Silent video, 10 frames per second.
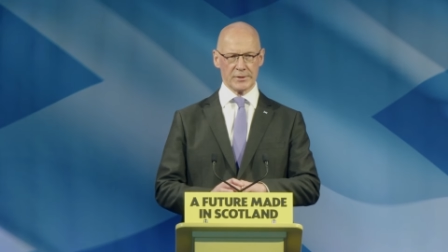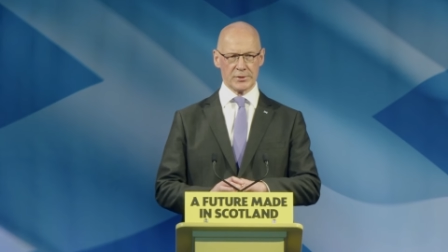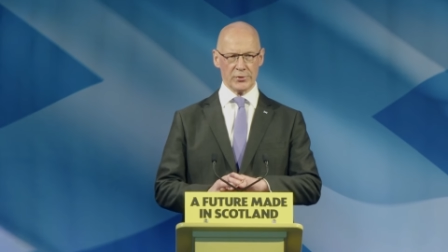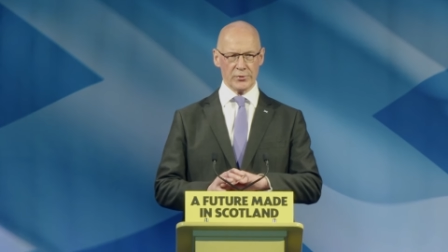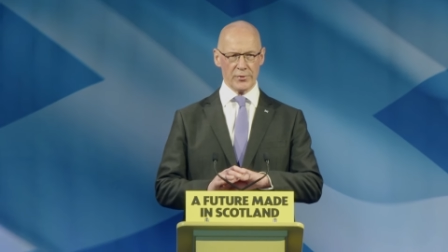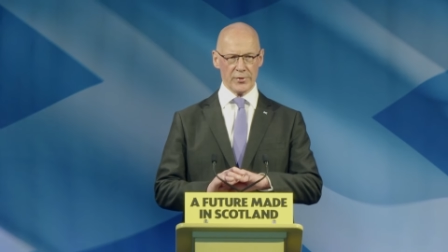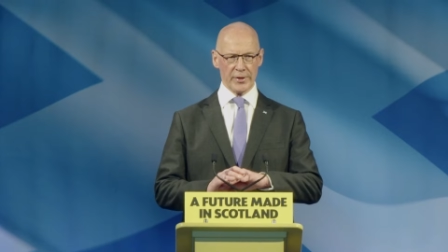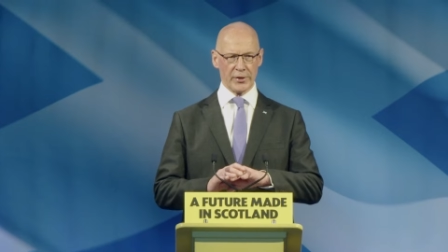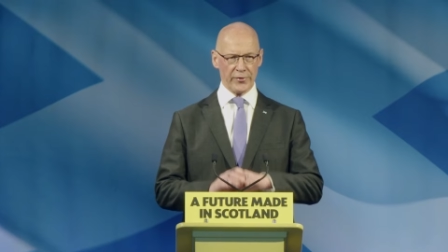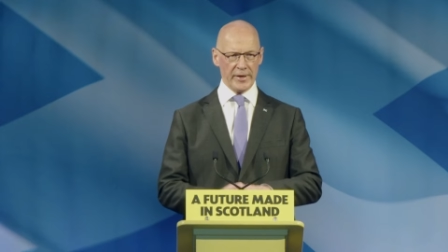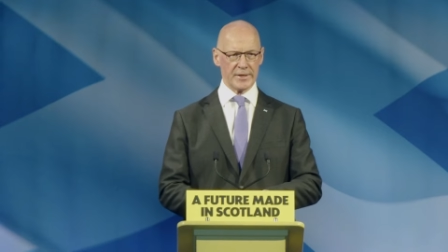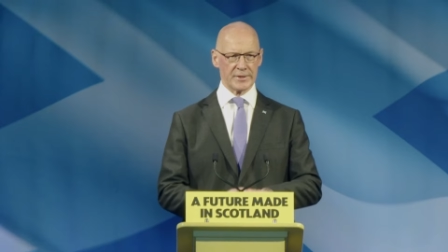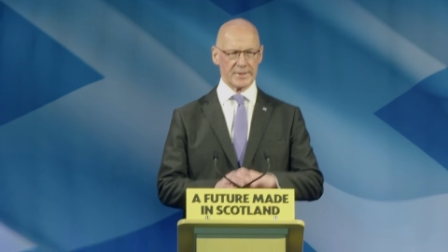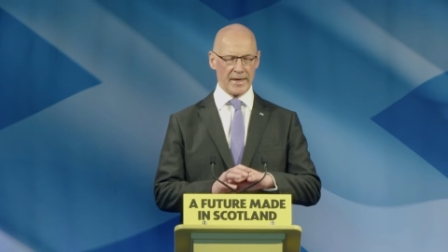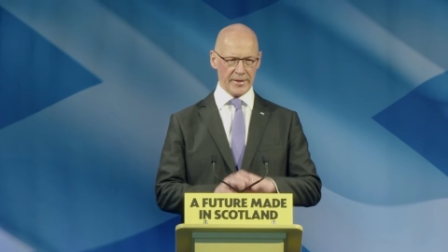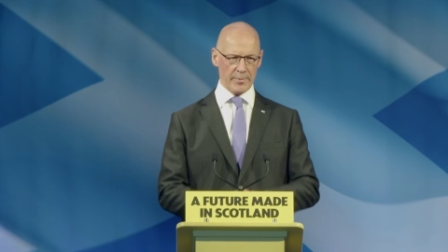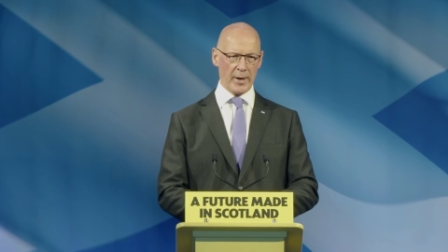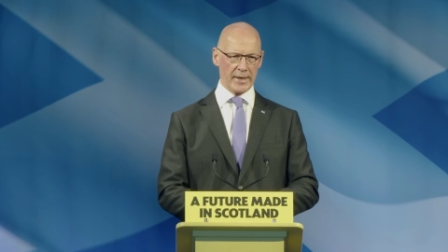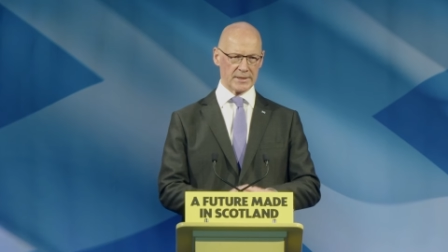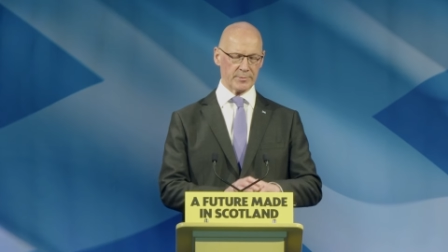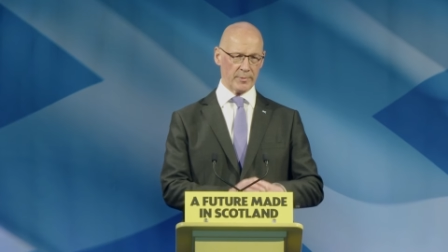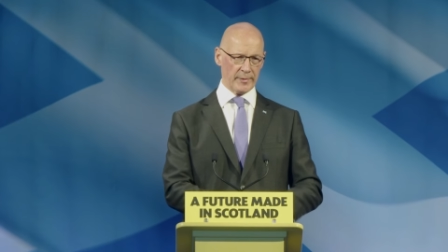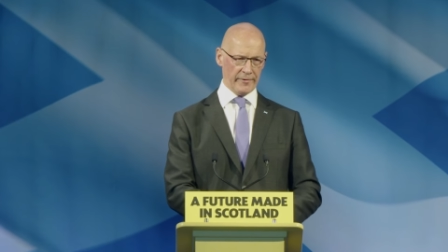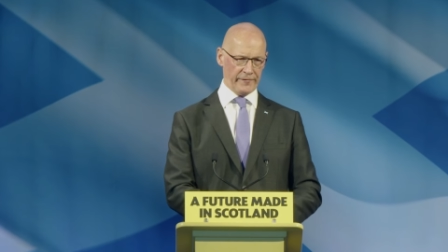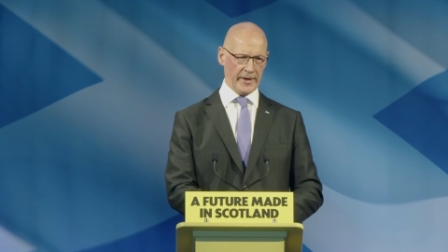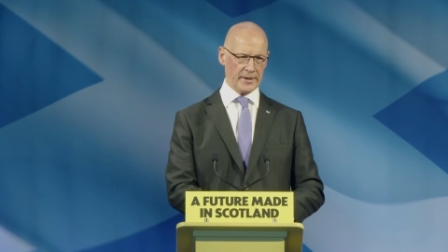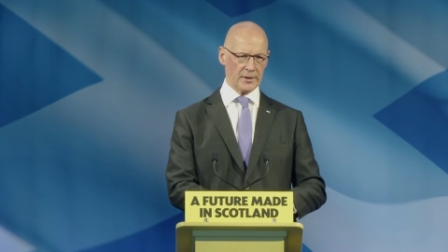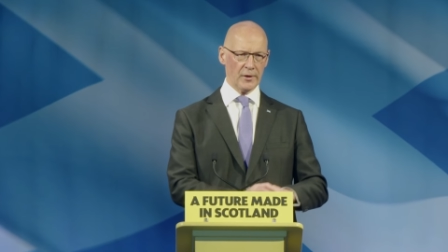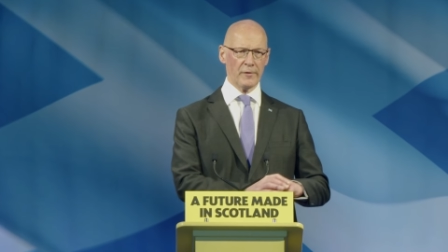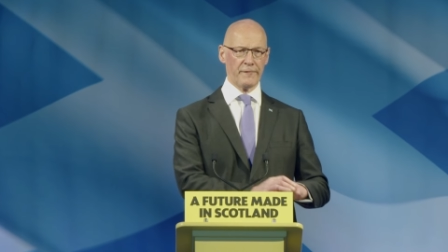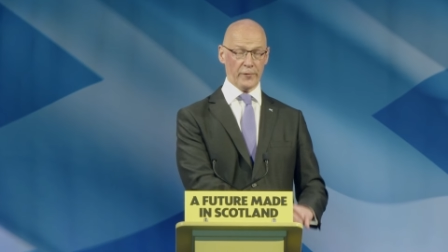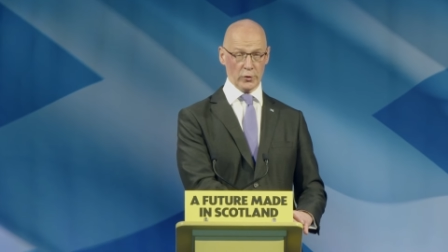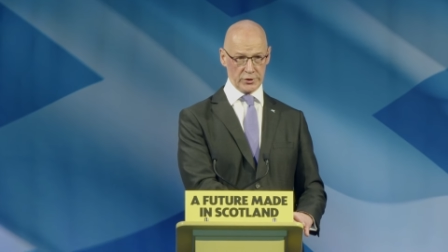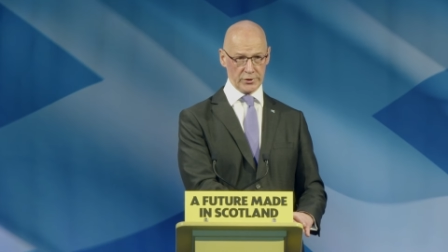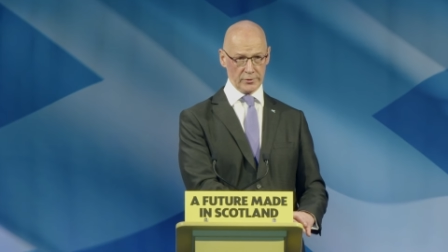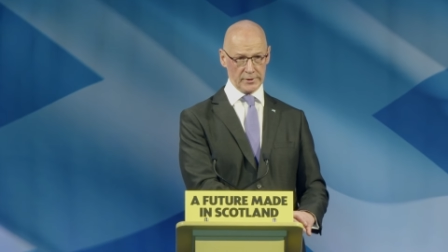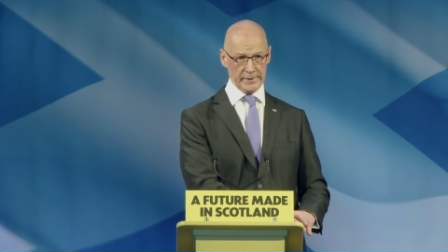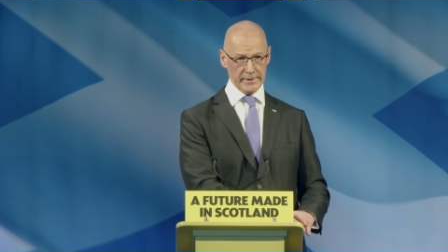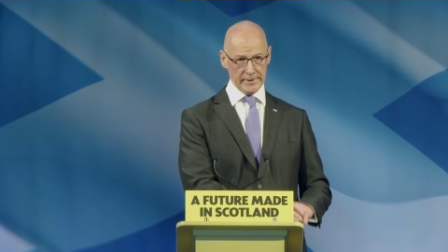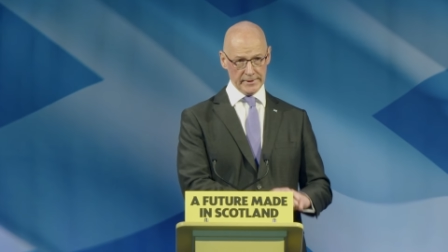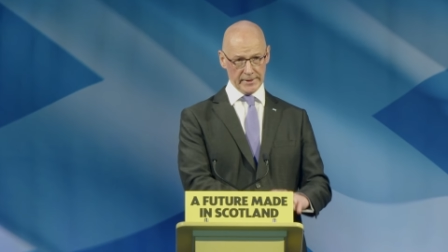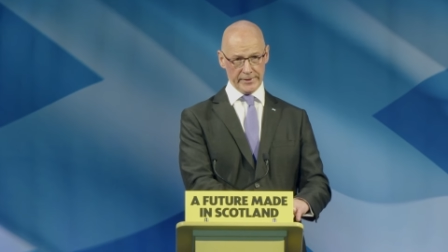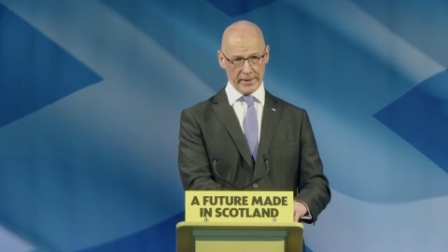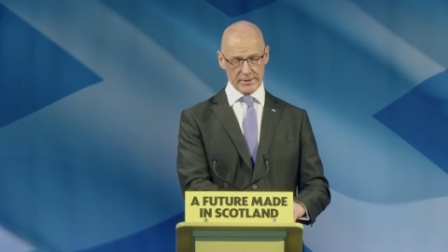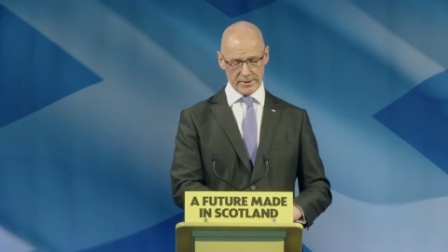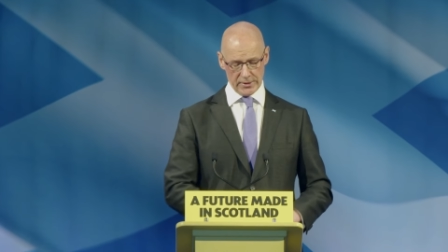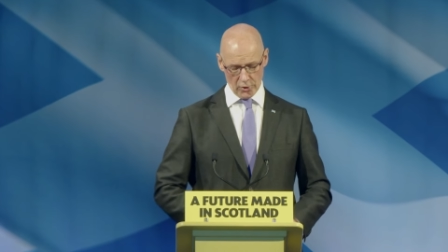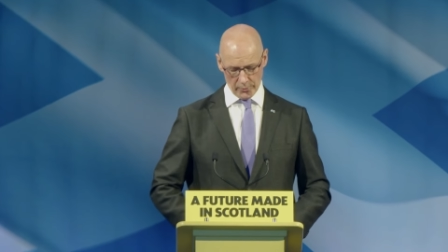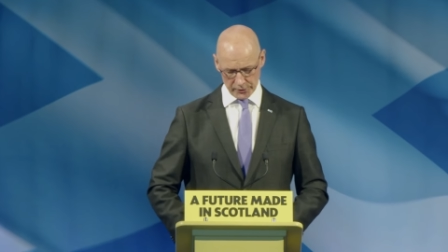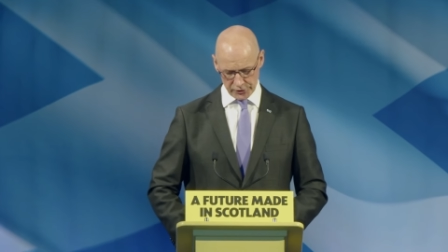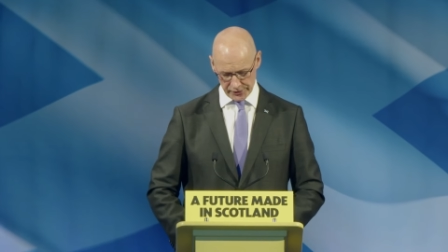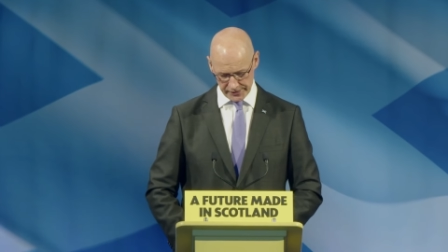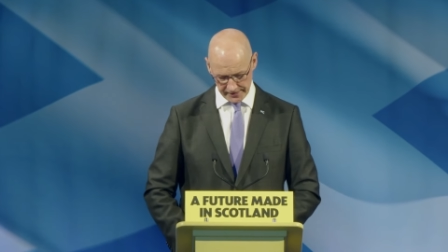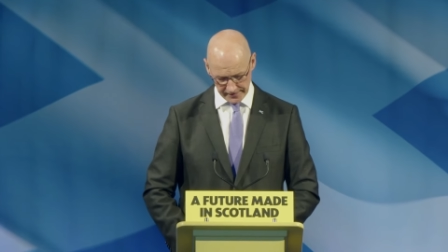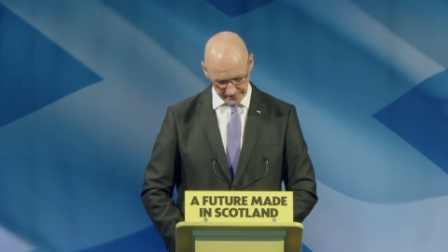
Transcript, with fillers: to the greatest and the maximum effect for Scotland. And that's the opportunity